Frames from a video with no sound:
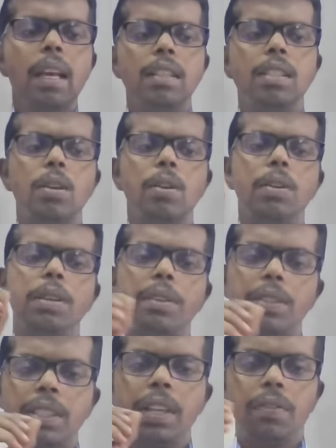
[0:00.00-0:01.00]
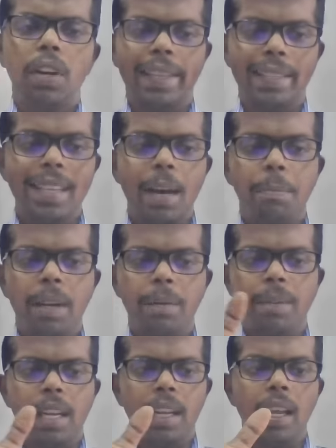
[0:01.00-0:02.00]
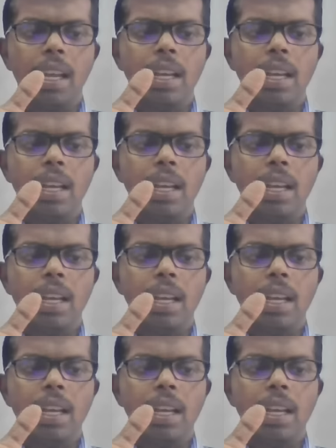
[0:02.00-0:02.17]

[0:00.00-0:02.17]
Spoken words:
So say for example, I'm telling